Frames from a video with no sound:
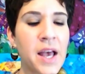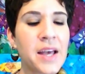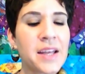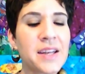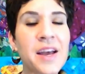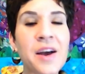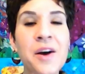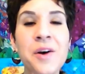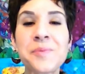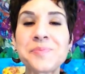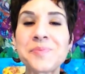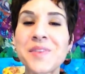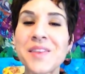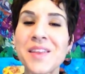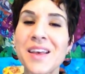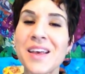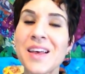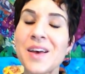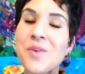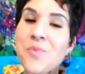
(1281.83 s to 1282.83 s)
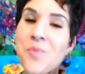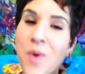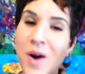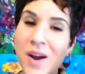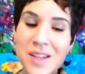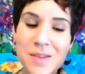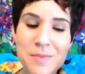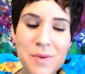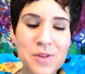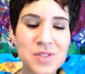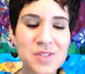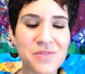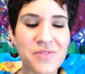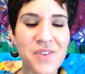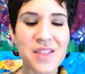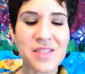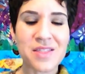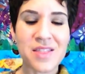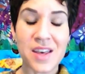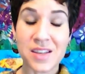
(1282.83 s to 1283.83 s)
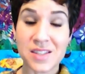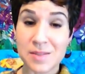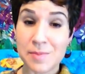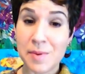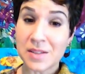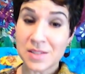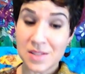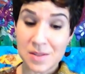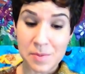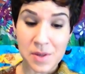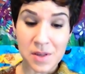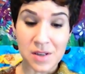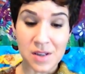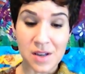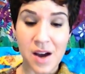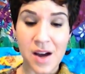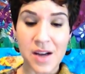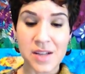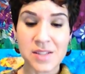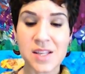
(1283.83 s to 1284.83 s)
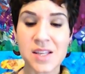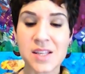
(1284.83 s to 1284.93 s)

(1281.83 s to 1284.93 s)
Now, one of the most fun things about spirit guides